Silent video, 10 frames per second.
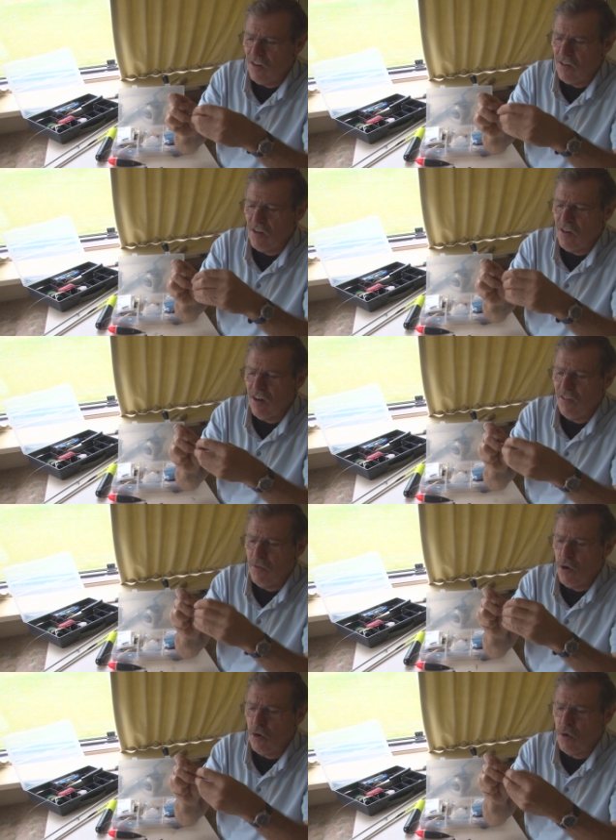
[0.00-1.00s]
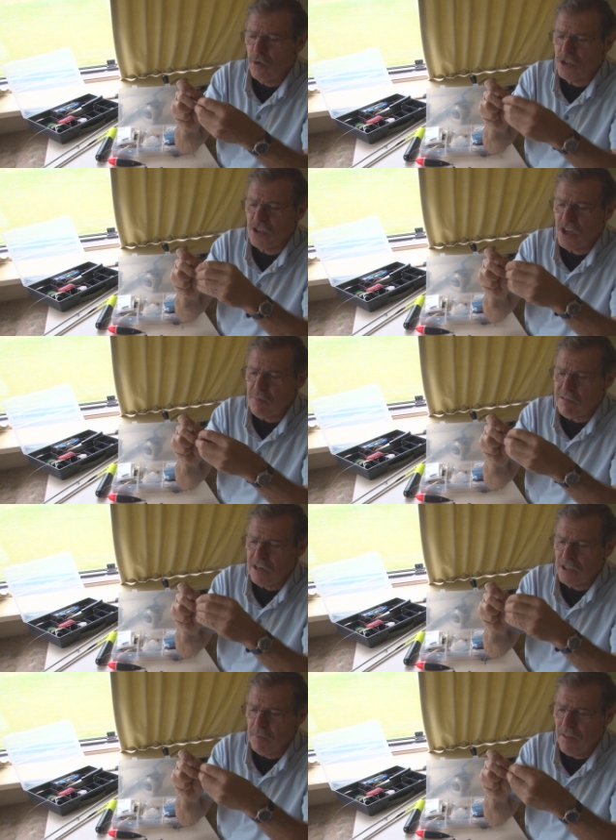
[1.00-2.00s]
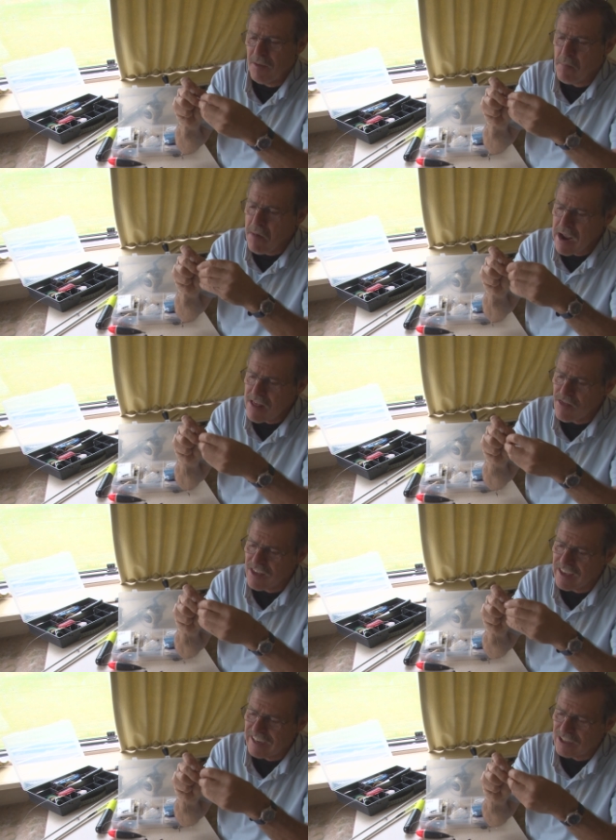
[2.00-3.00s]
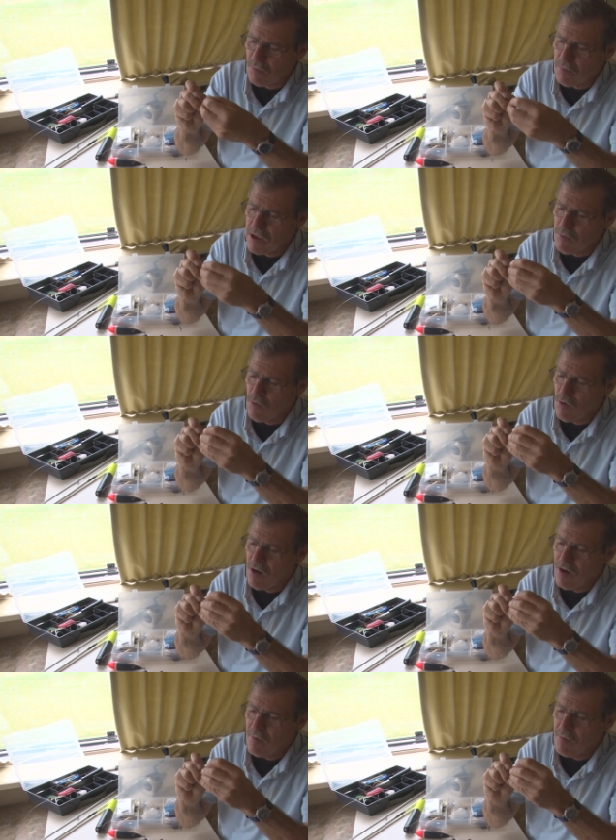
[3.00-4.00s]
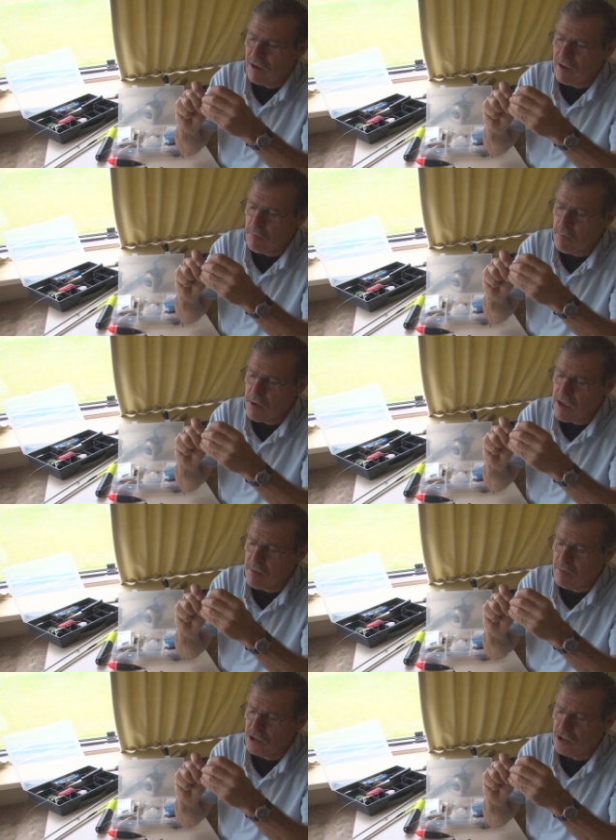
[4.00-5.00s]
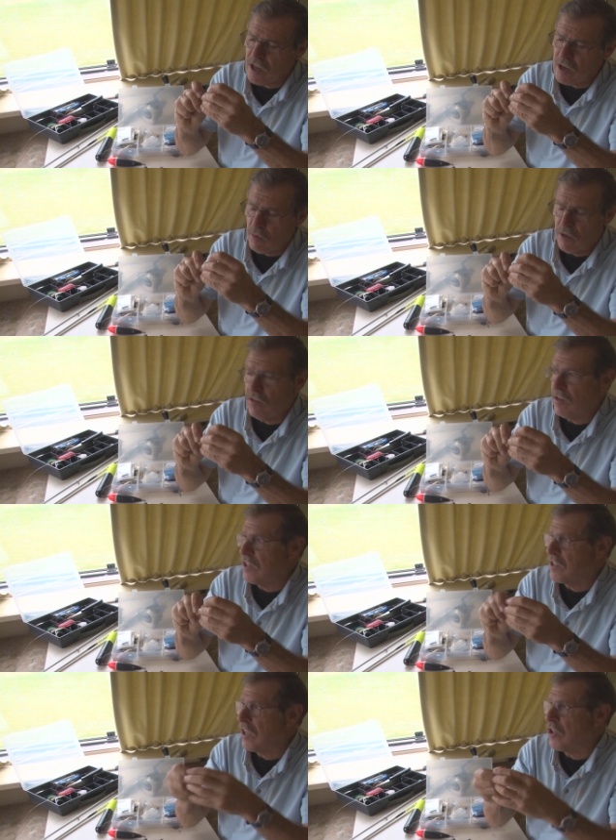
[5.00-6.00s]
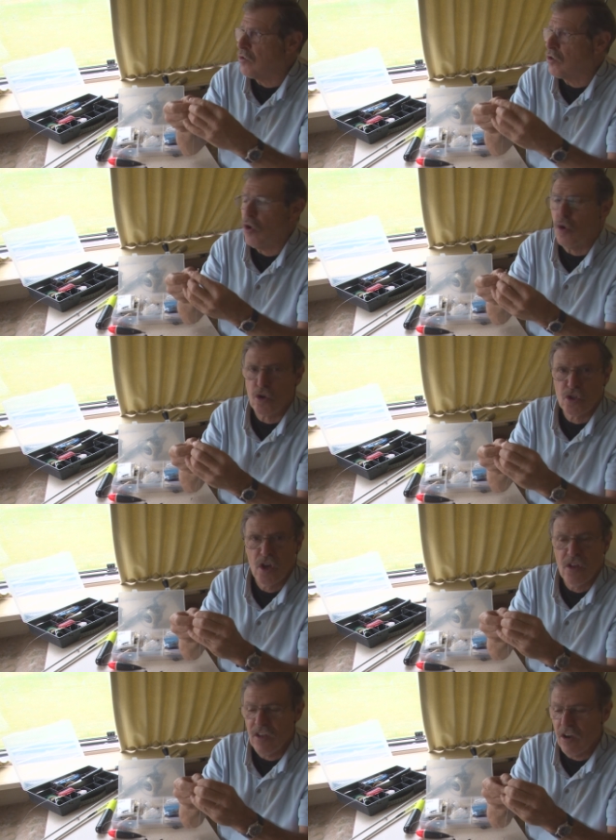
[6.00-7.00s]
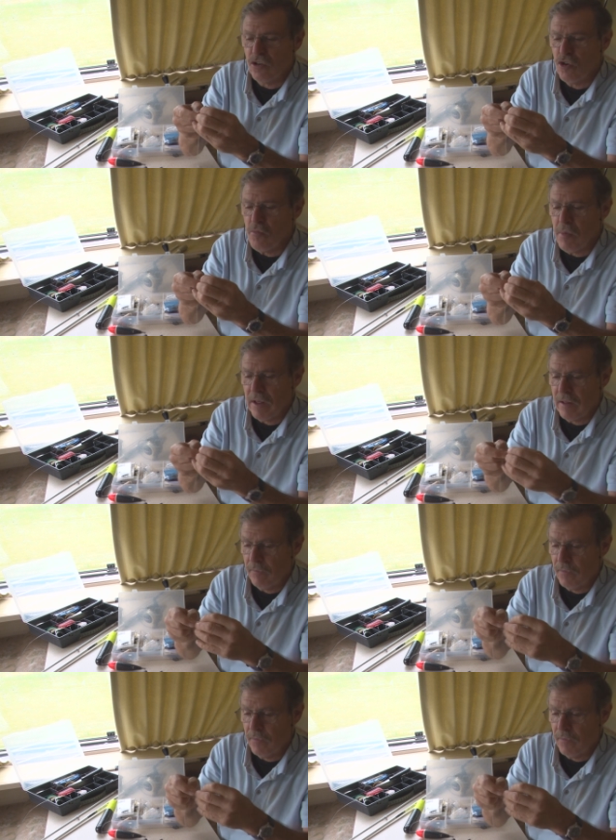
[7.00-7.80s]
are a hook called a Seaprint, but the main thing is that people make a big mistake with is they use hooks that are too big.